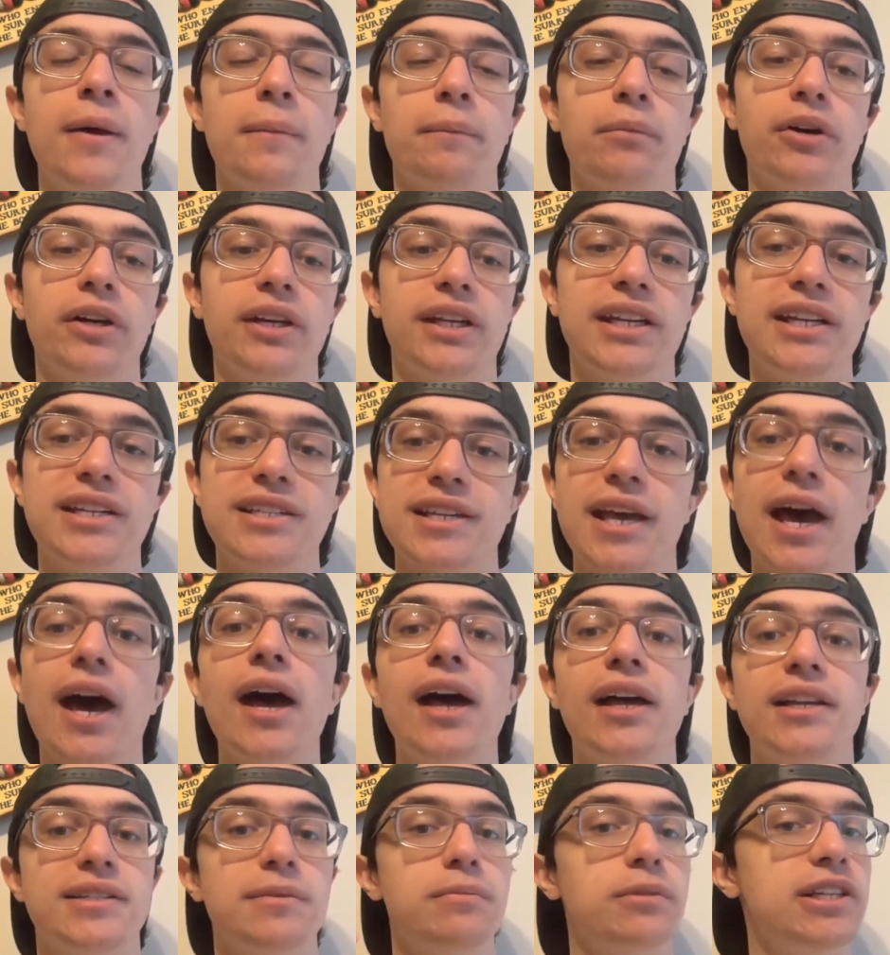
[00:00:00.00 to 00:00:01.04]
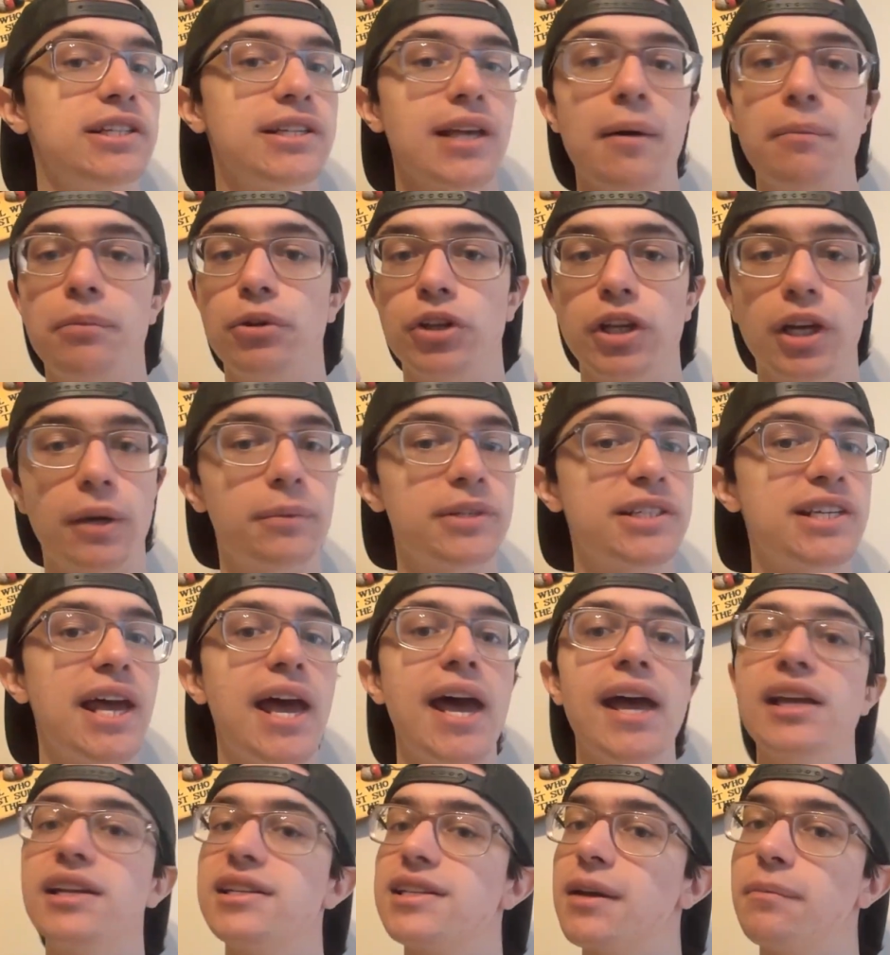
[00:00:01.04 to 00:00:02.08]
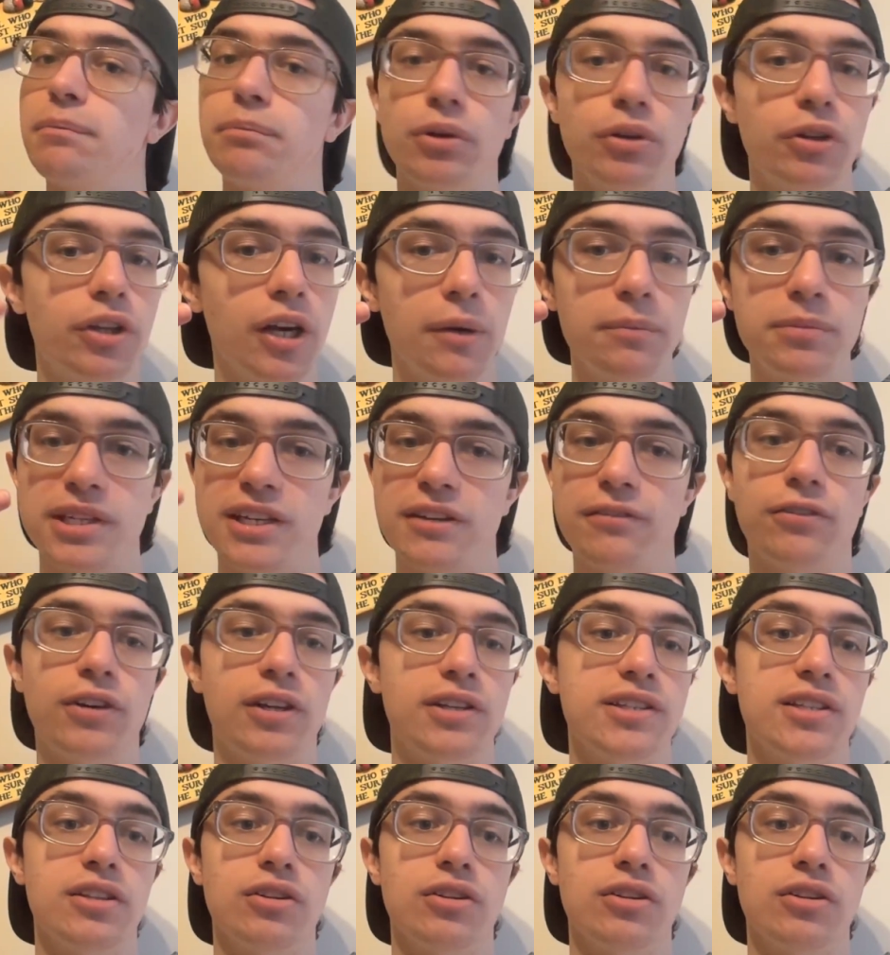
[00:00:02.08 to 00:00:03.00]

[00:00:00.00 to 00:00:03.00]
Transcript: But he's not building up attack, he's not building up defense,